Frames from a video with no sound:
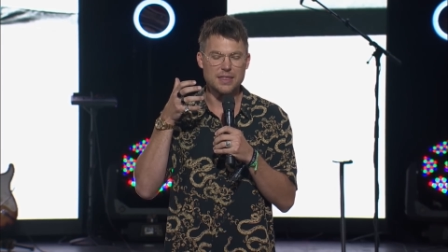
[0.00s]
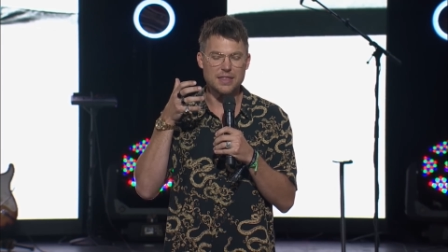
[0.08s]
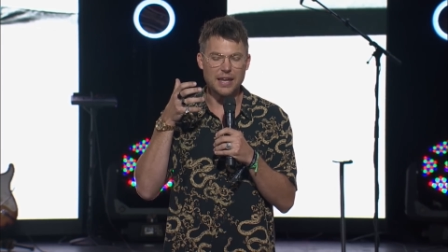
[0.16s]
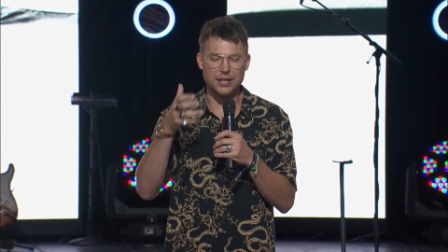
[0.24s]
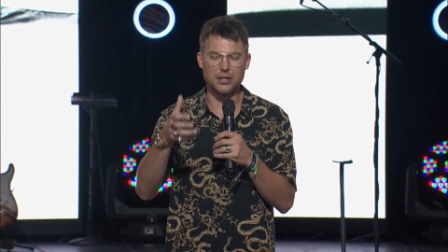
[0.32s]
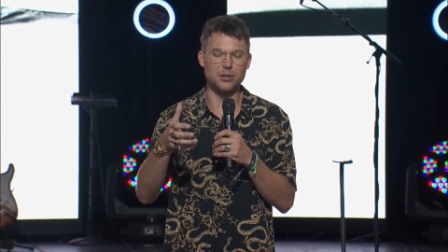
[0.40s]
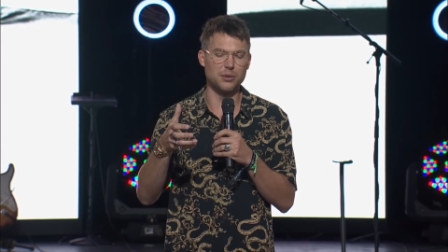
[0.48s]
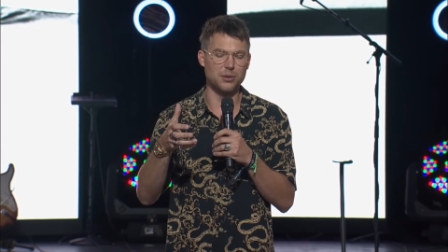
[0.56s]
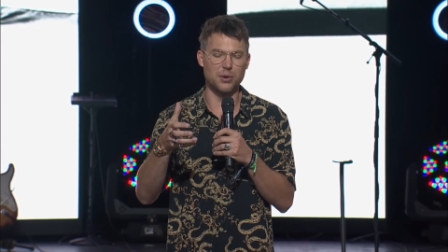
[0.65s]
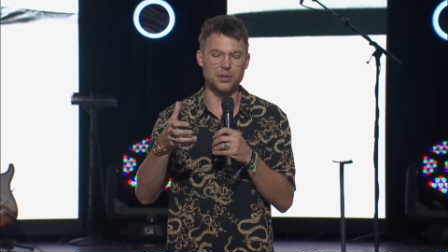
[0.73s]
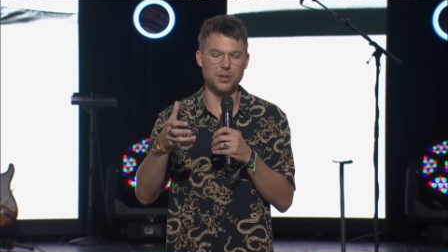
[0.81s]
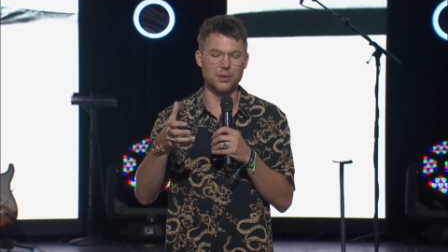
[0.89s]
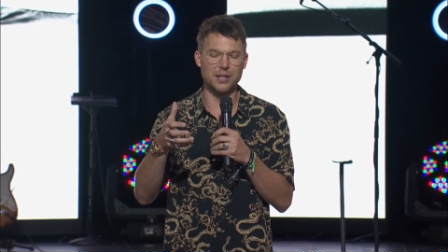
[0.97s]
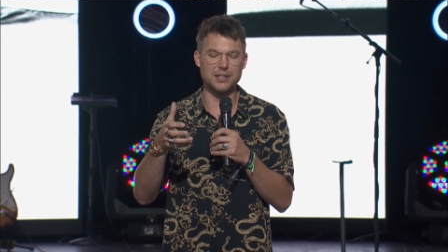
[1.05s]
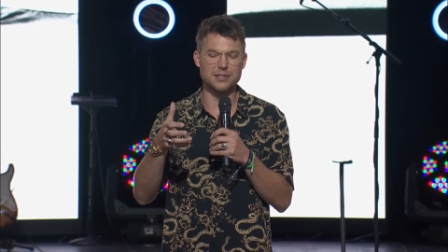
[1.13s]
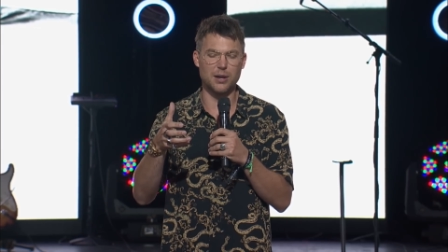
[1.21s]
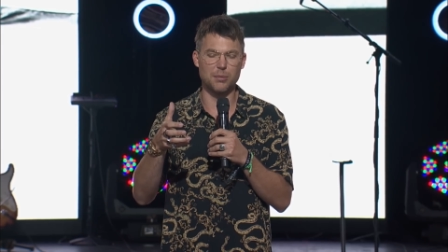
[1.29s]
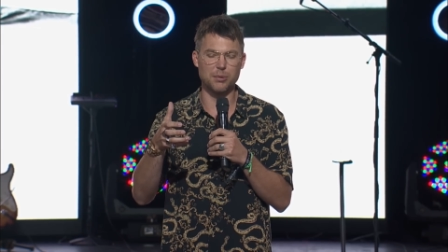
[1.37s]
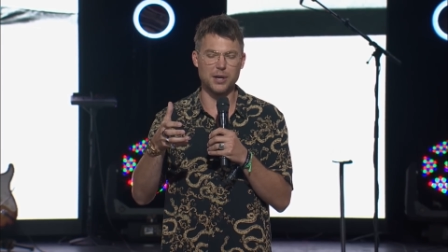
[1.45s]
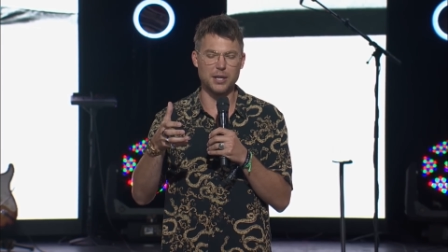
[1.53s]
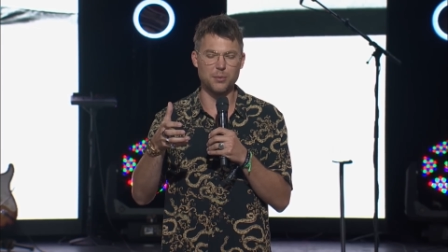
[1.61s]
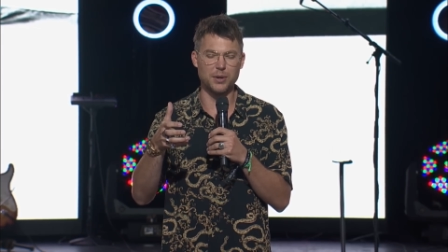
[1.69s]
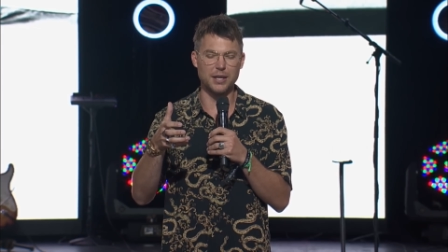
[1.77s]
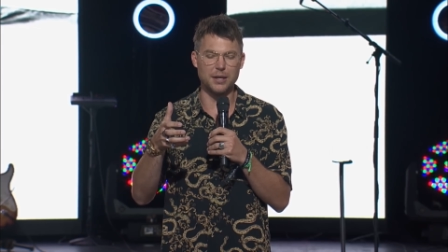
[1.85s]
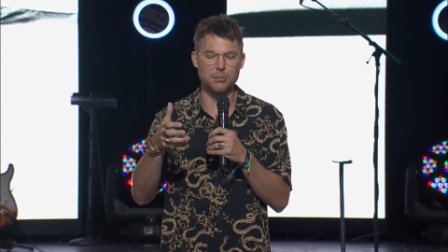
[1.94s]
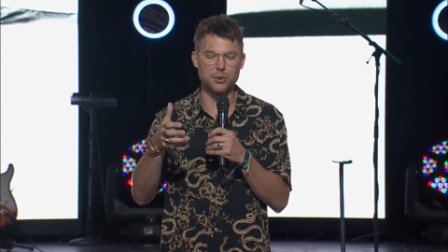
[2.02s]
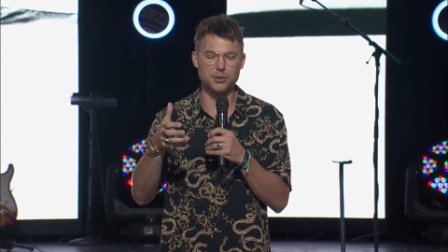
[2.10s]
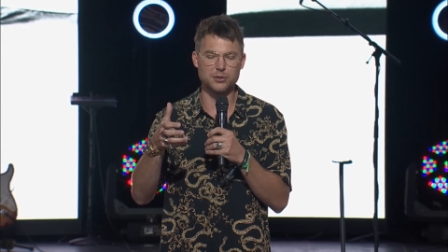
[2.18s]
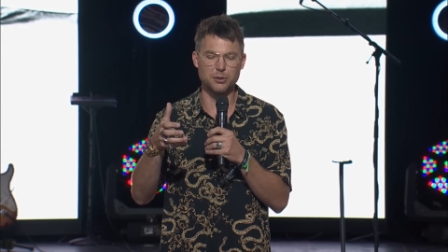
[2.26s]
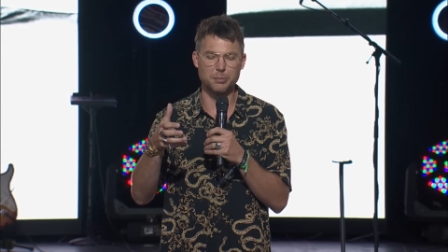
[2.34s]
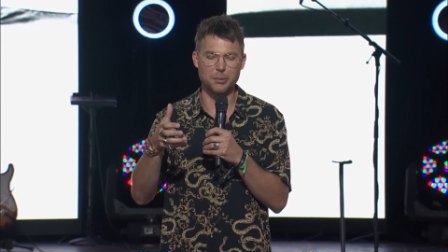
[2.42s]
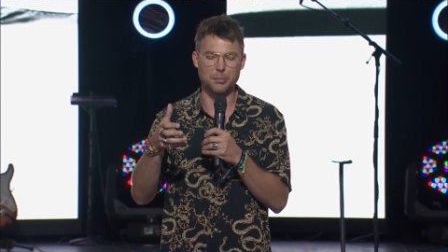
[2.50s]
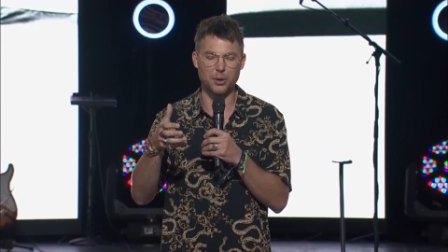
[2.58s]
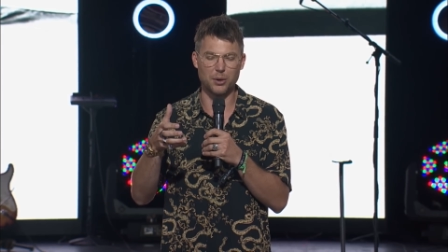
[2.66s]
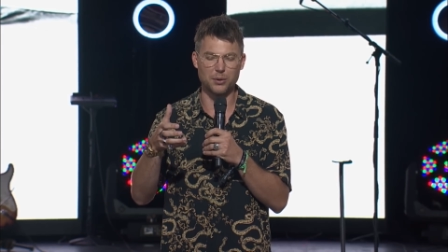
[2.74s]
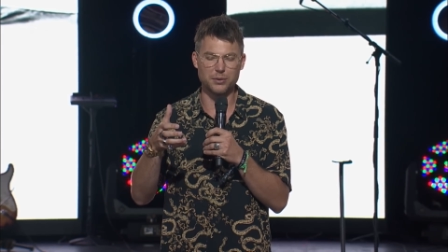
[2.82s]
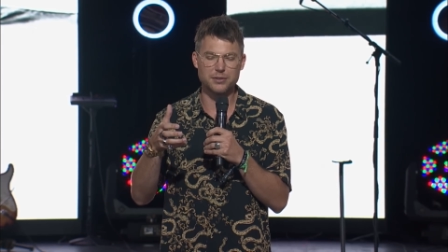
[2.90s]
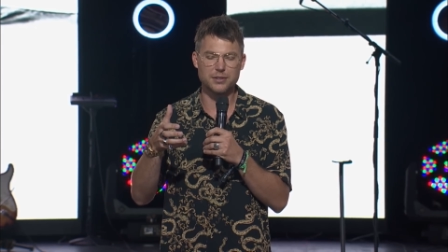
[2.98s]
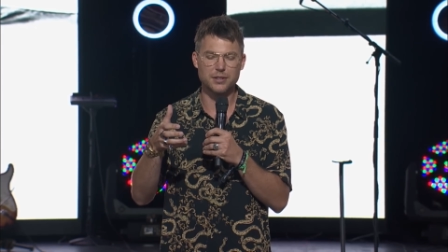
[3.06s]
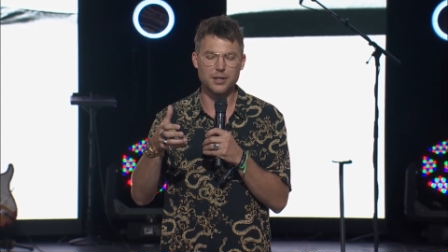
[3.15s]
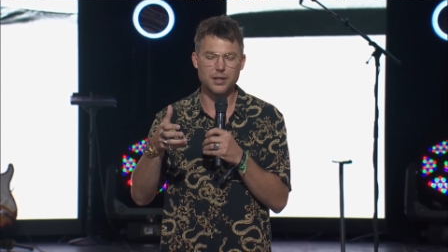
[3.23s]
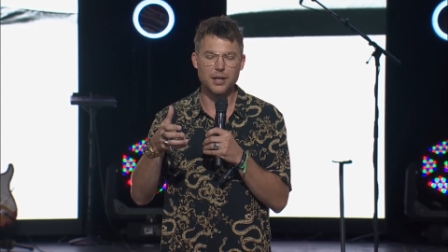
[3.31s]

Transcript: Thank you, Lord. Don't let Tom Brady win any more Super Bowls.